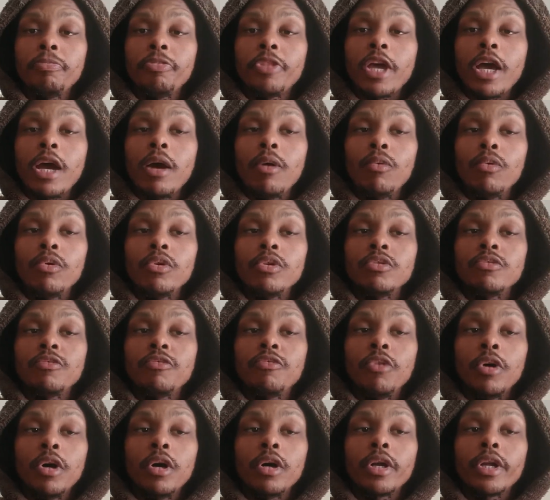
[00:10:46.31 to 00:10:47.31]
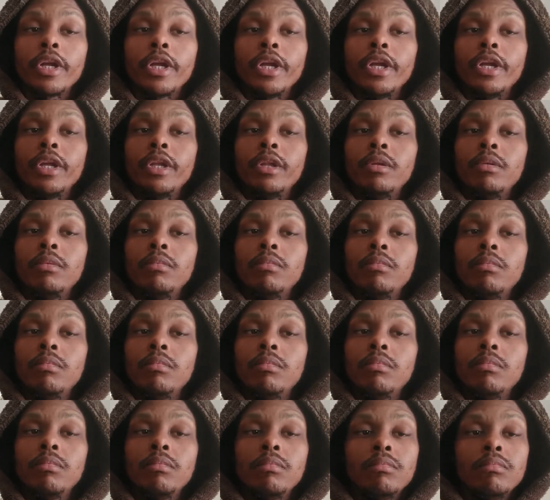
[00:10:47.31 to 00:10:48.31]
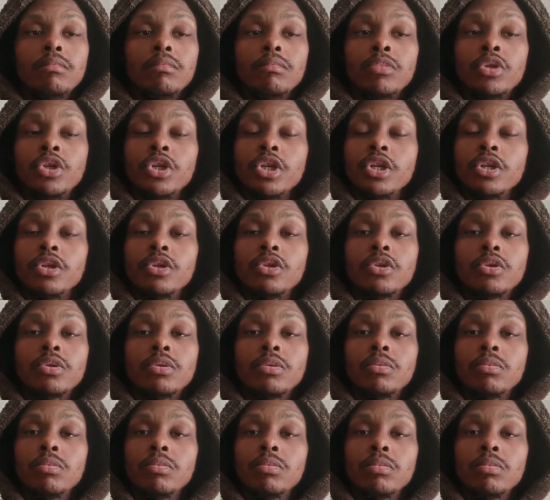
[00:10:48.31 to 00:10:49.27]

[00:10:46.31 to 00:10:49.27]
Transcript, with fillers: that was fucking just